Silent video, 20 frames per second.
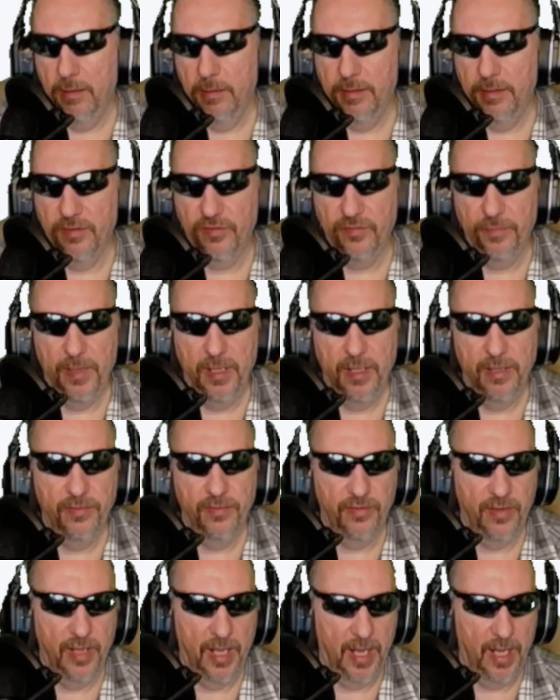This
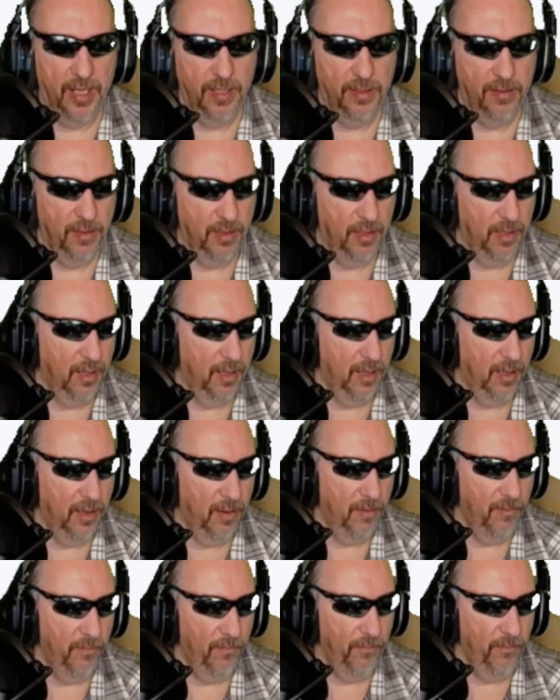means that
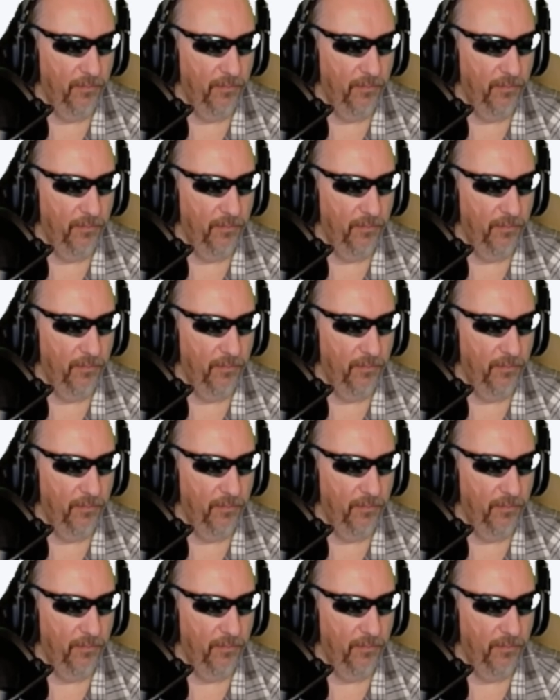um,